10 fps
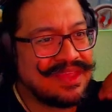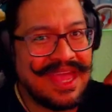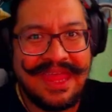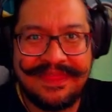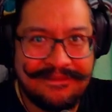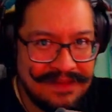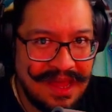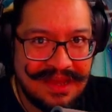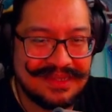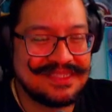and the
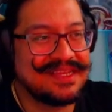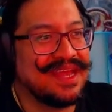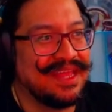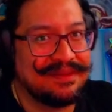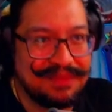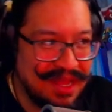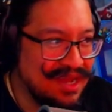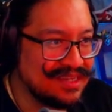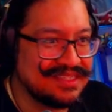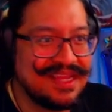vlogs and the
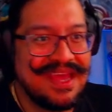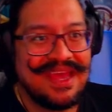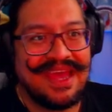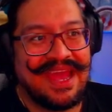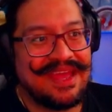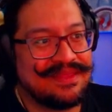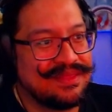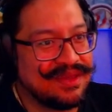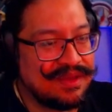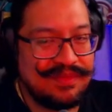blogs, and
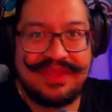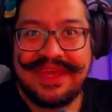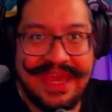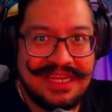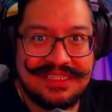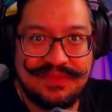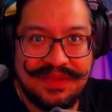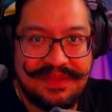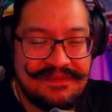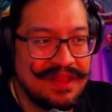the communication
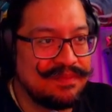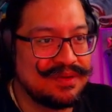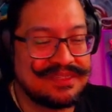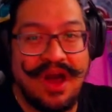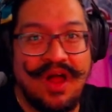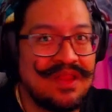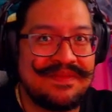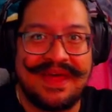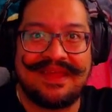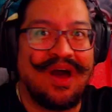with developers. All of
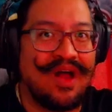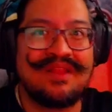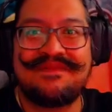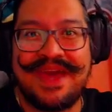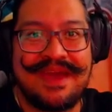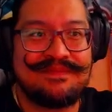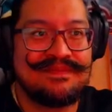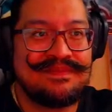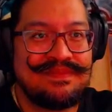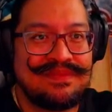that, all of that,
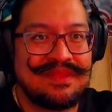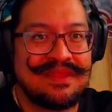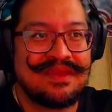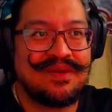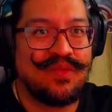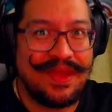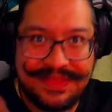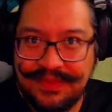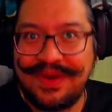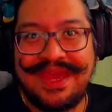
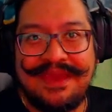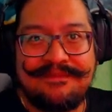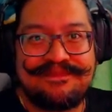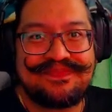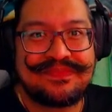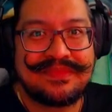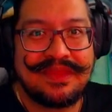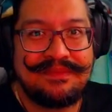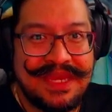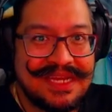went away
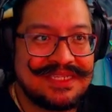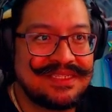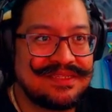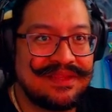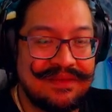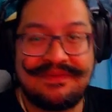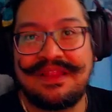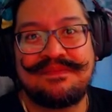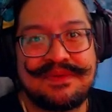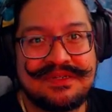because the
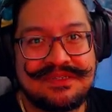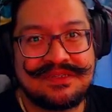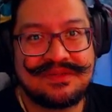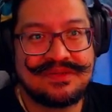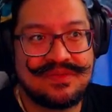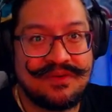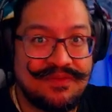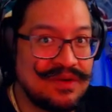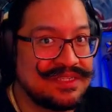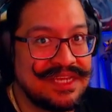developers were
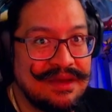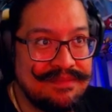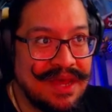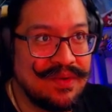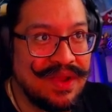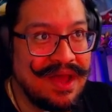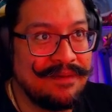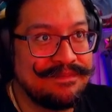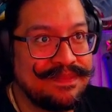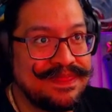focusing on battle royale.
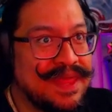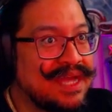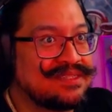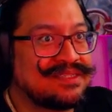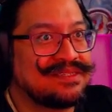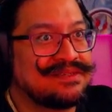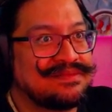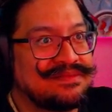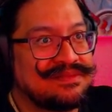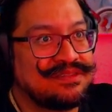That's
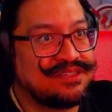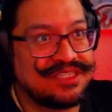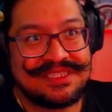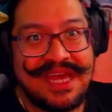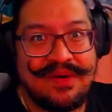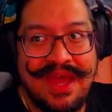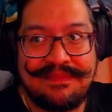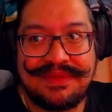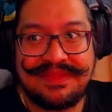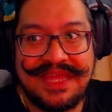just how it
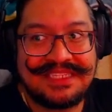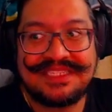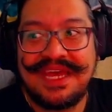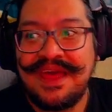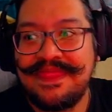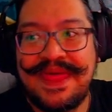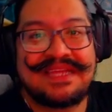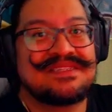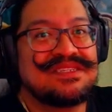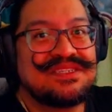happened. That's
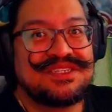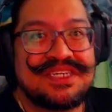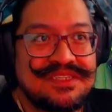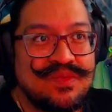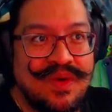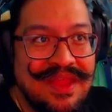that's just what